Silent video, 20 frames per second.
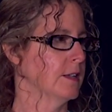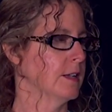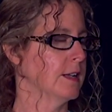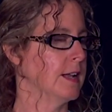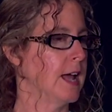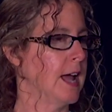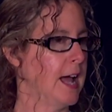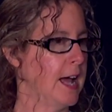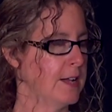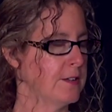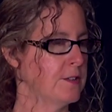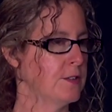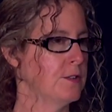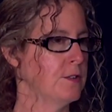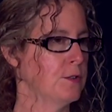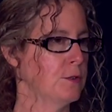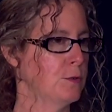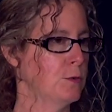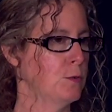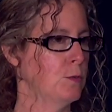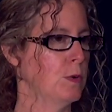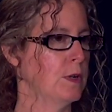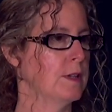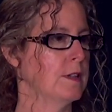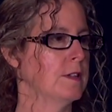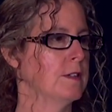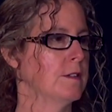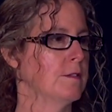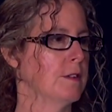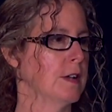that had to do
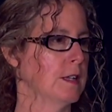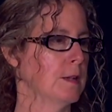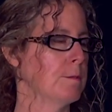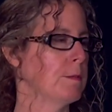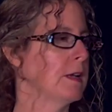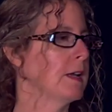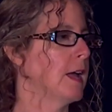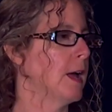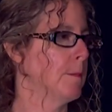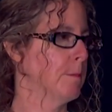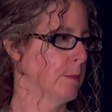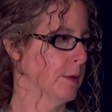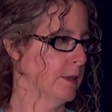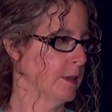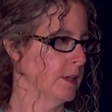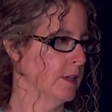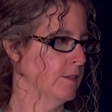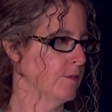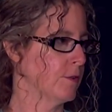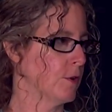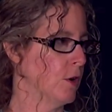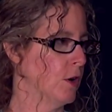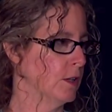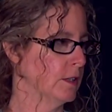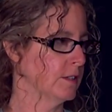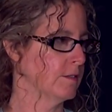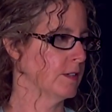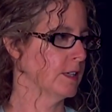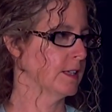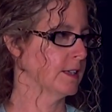with developing empathy for all
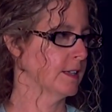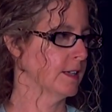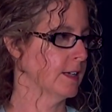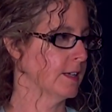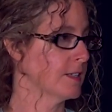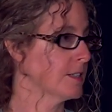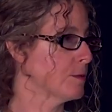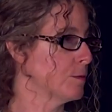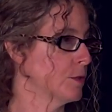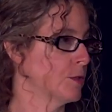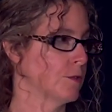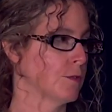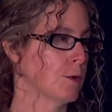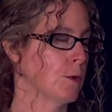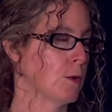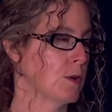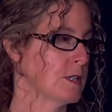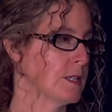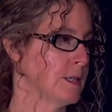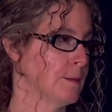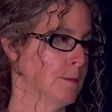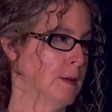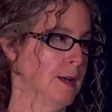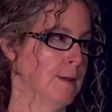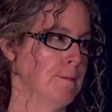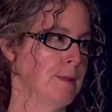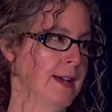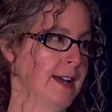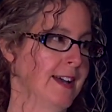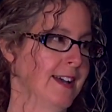living things which of course is my
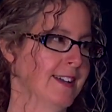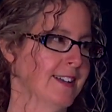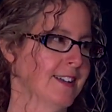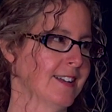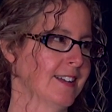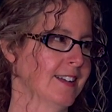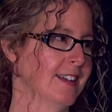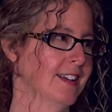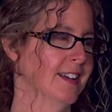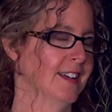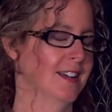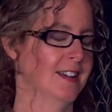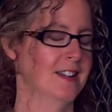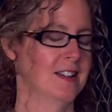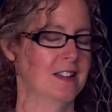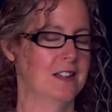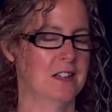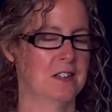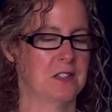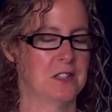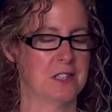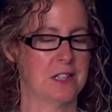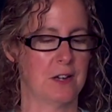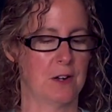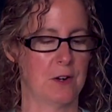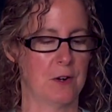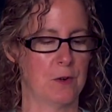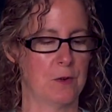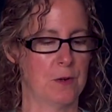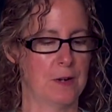bag right
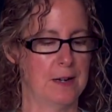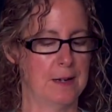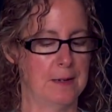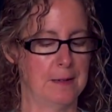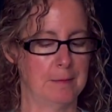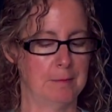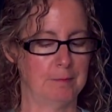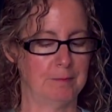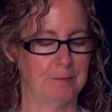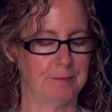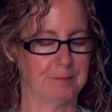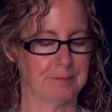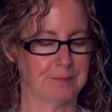so um,